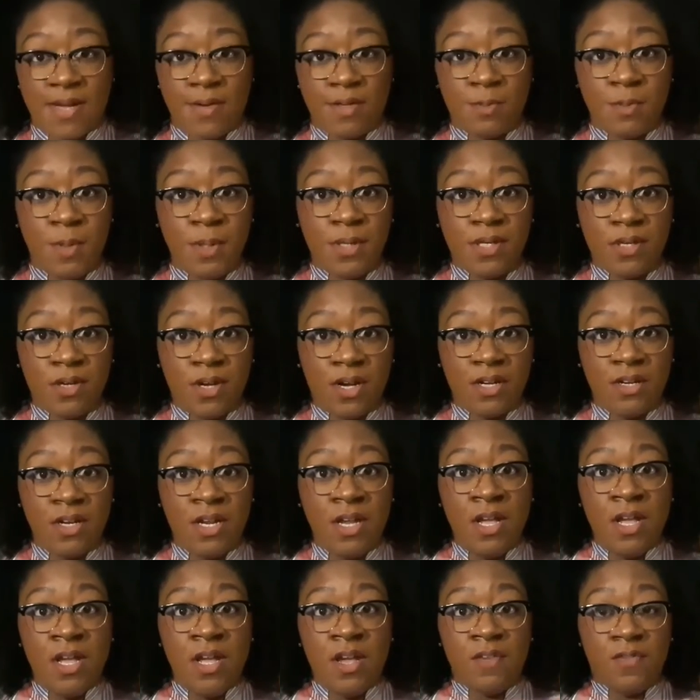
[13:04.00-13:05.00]
as I was putting it
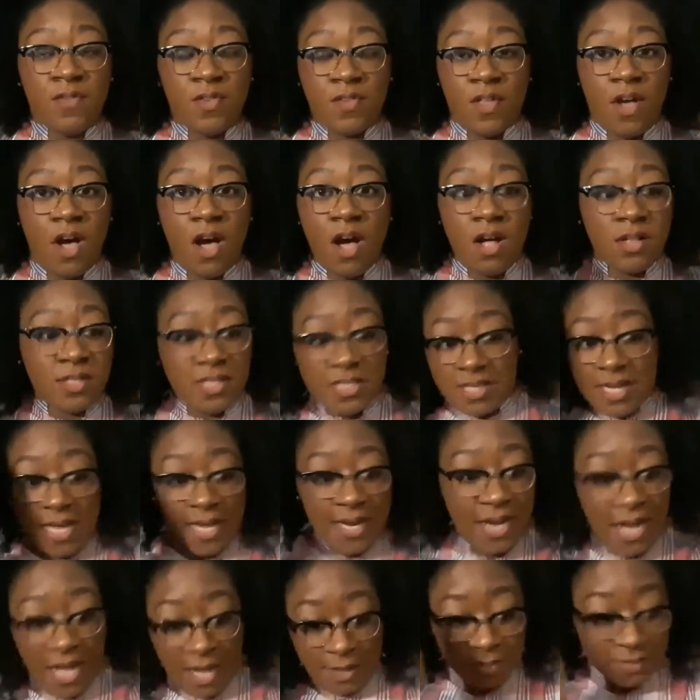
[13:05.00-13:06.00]
on for the haul
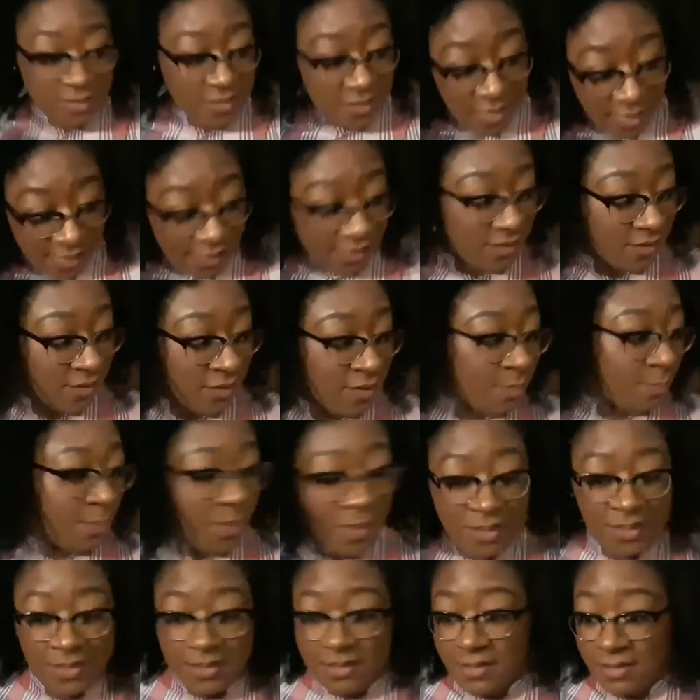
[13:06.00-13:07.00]
tonight, I was like
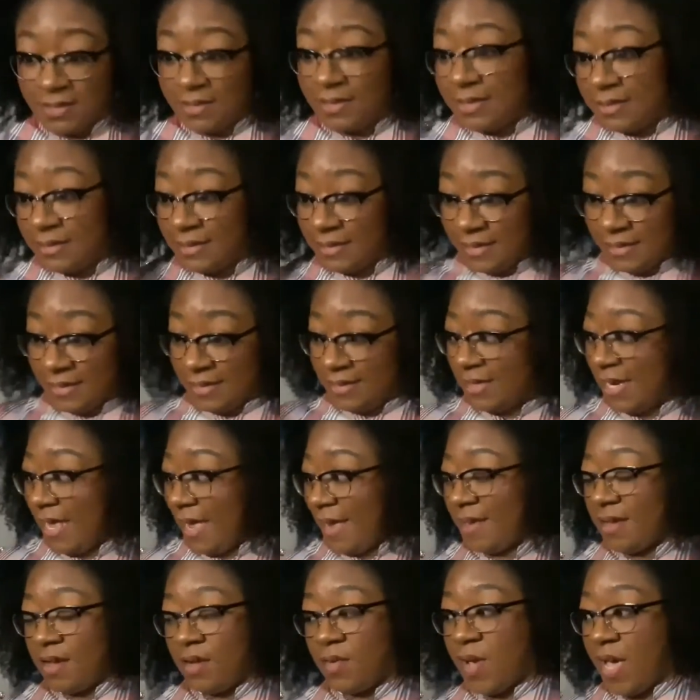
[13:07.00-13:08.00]
putting it on and
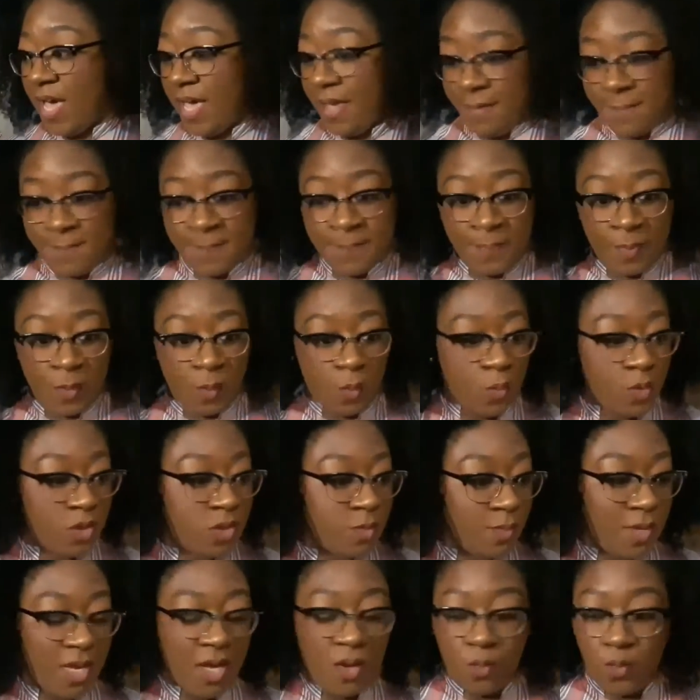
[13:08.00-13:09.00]
like, okay,
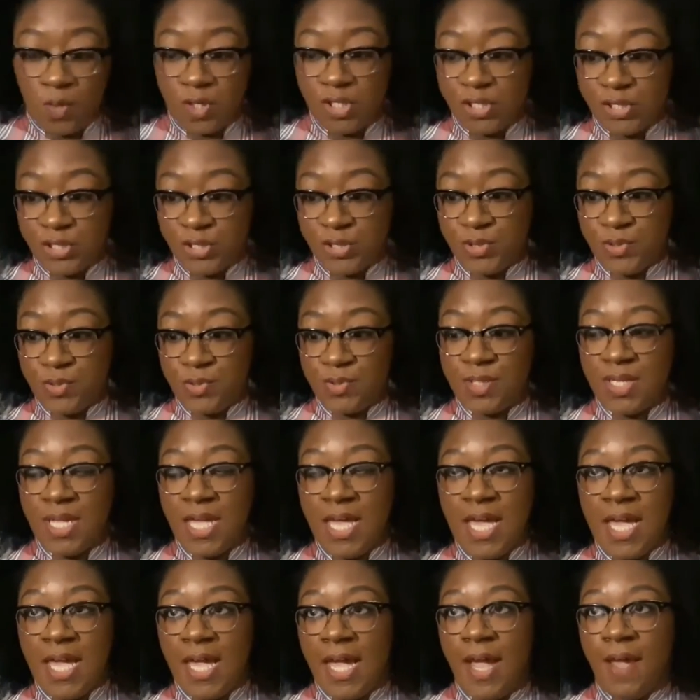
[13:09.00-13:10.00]
which belt, which shoes?
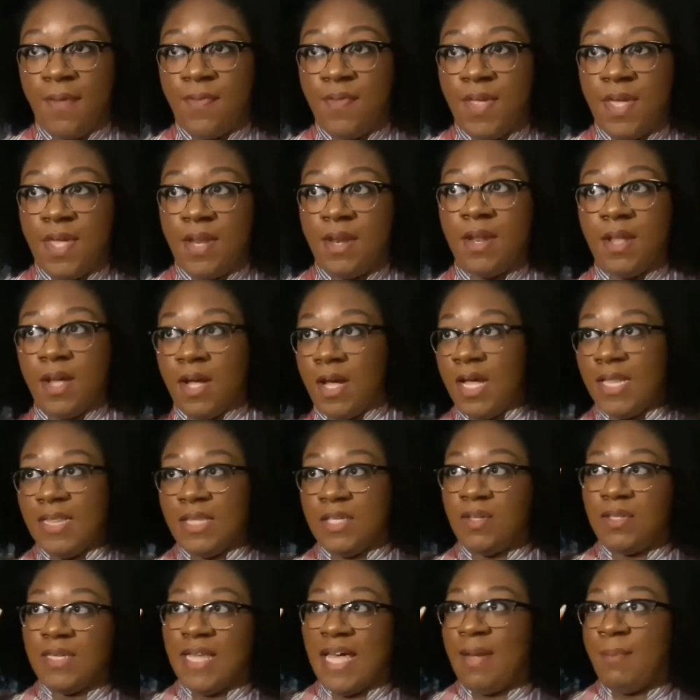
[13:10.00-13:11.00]
And then a
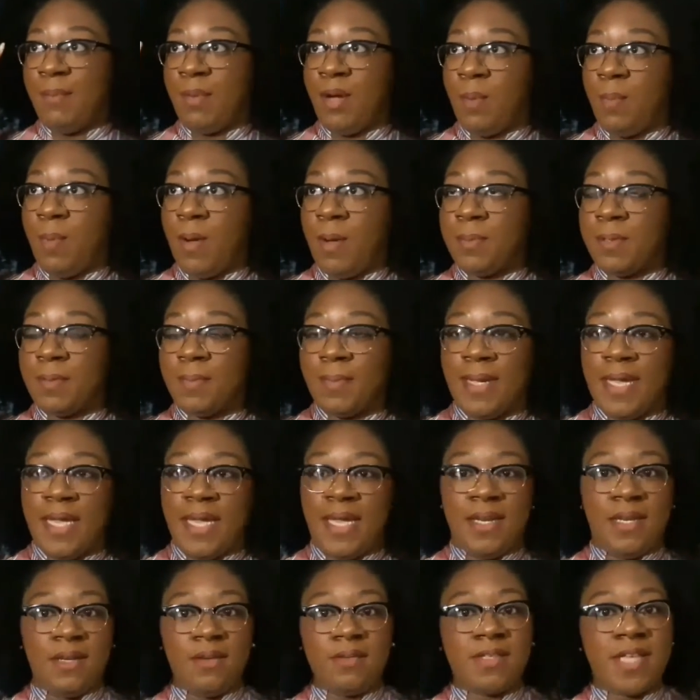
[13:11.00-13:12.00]
little light bulb popped in my
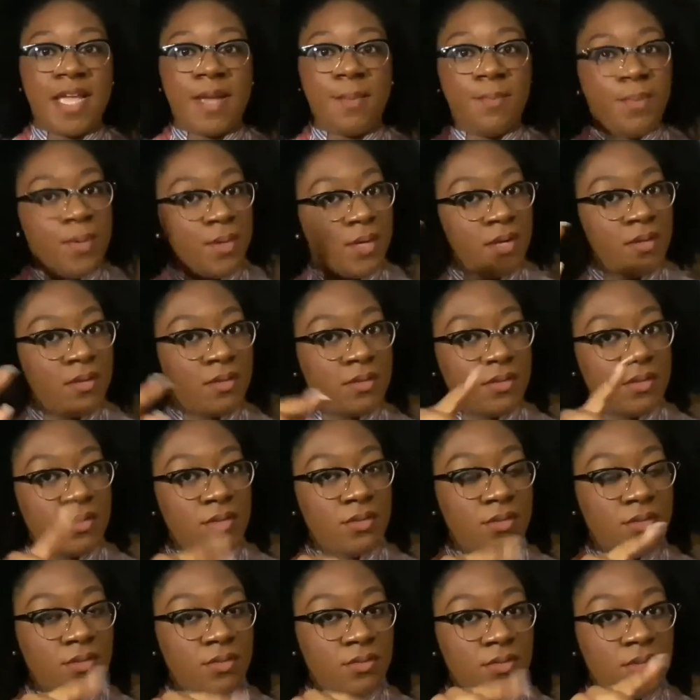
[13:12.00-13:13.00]
head and it was like, put on
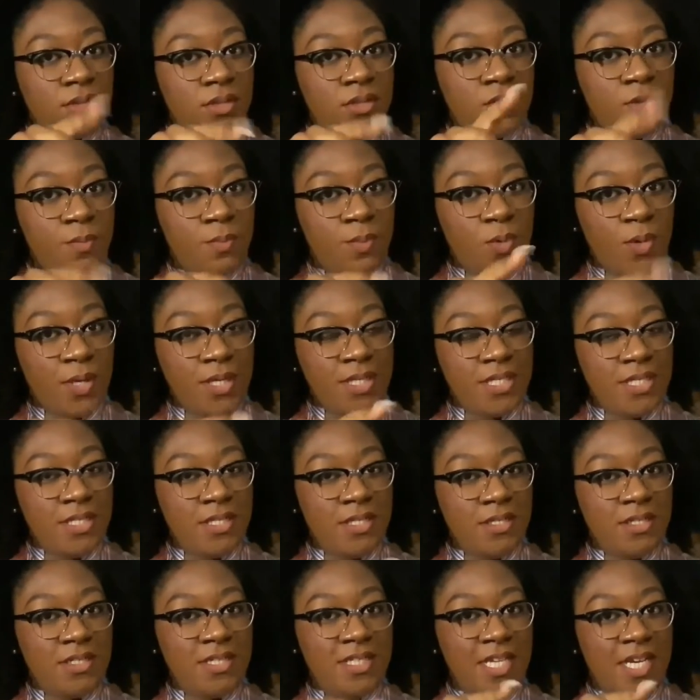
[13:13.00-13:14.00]
the little
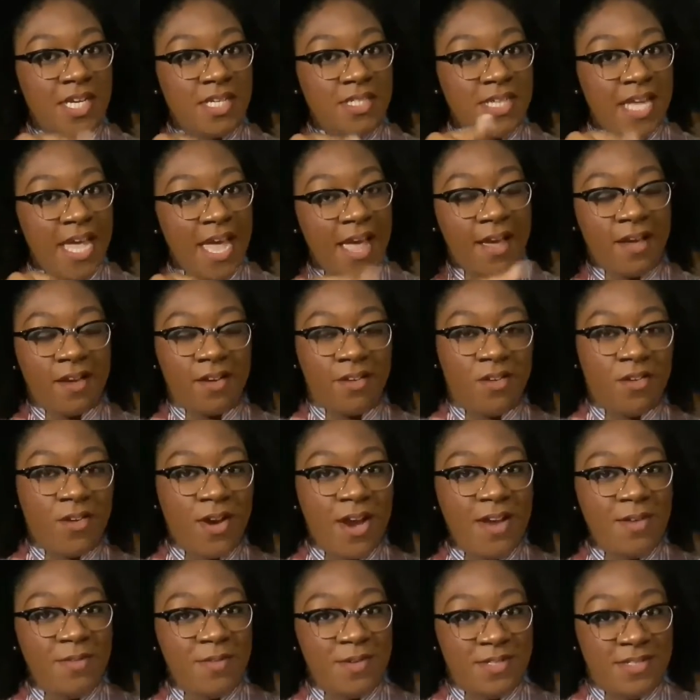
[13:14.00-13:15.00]
pointy Tic Tac
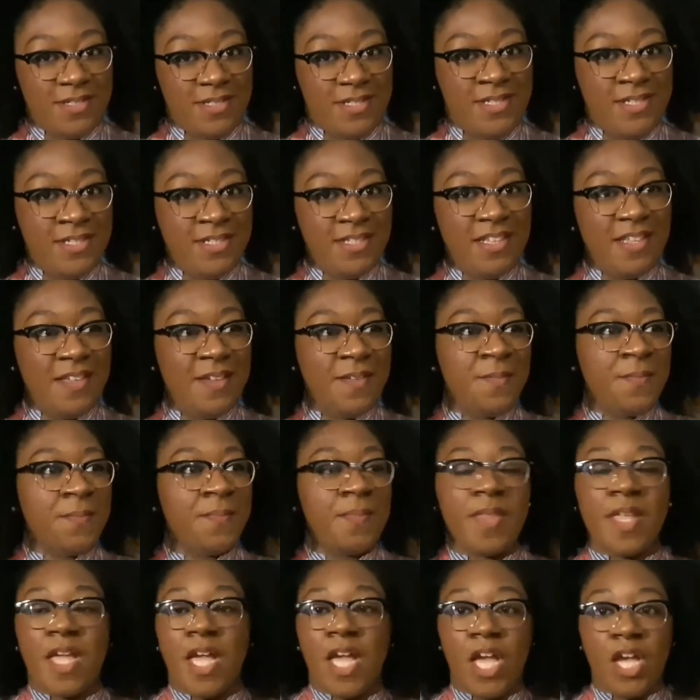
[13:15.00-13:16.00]
gray ones
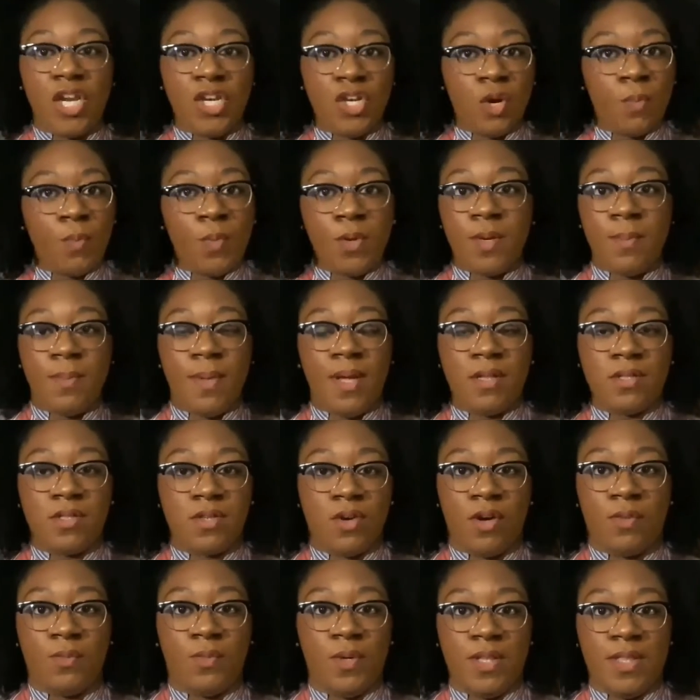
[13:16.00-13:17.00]
and don't put a
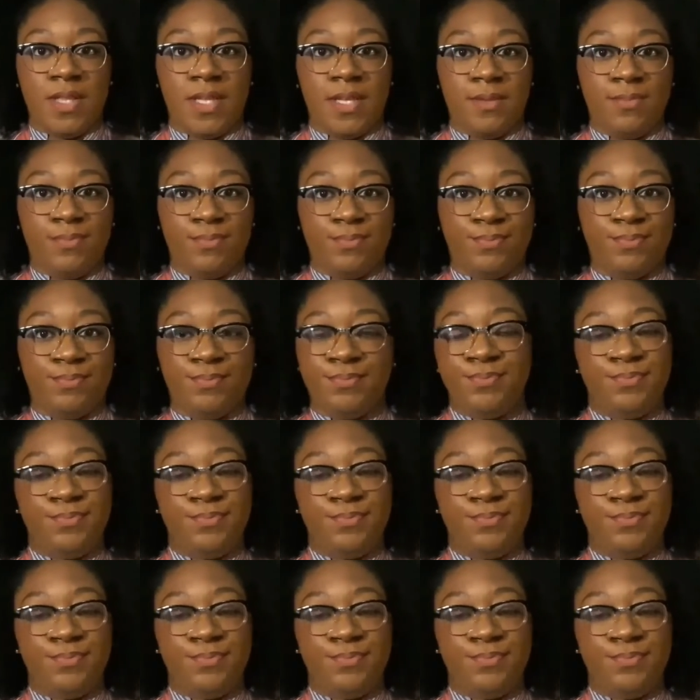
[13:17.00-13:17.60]
belt on with it.